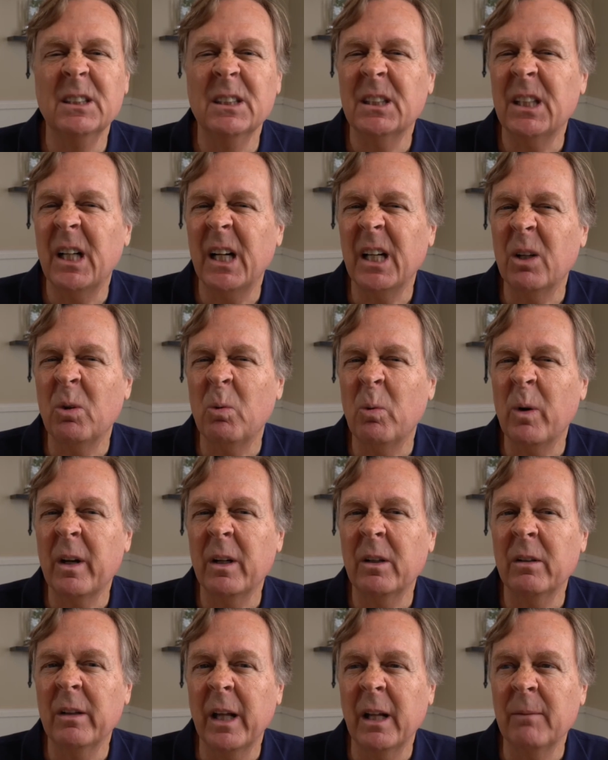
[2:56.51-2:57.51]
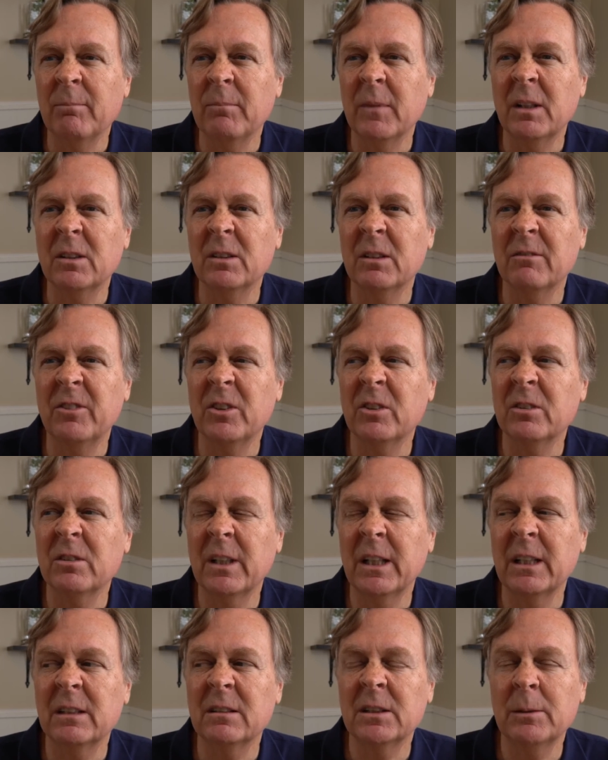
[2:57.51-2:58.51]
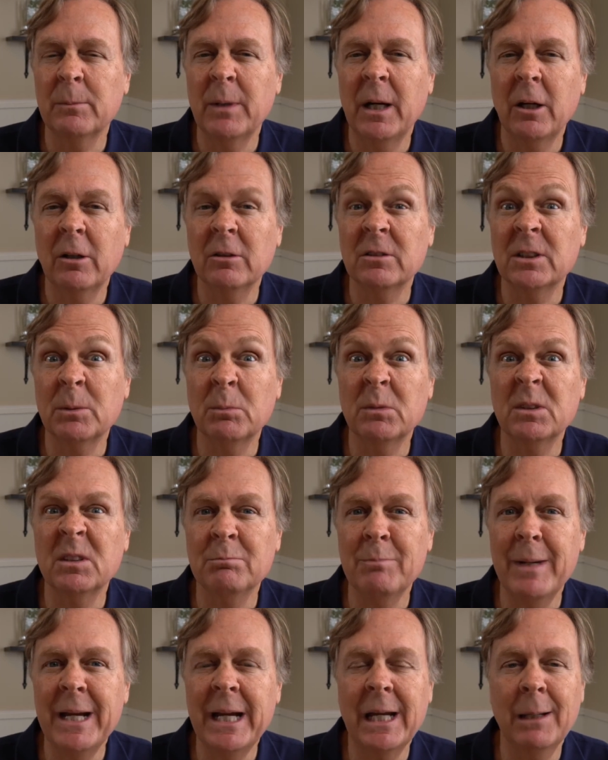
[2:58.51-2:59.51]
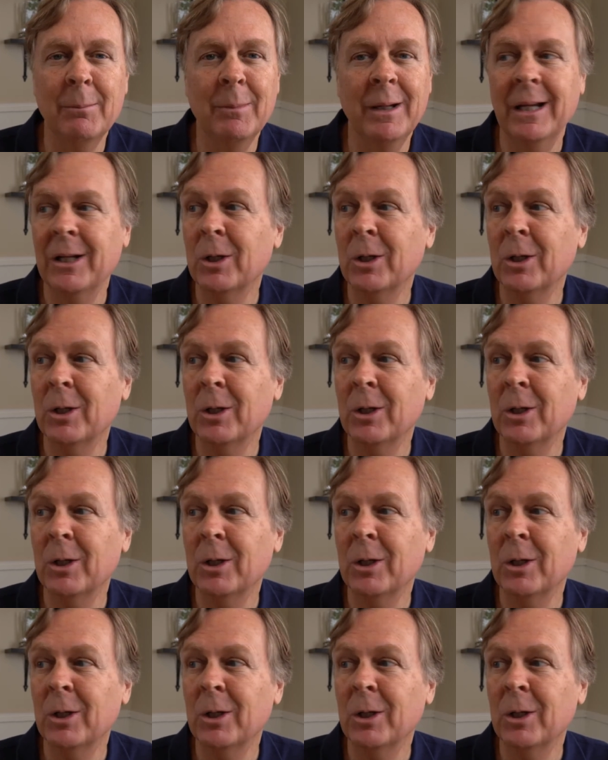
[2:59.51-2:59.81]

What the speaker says: I don't want to do that because it feels like somehow someone's making me.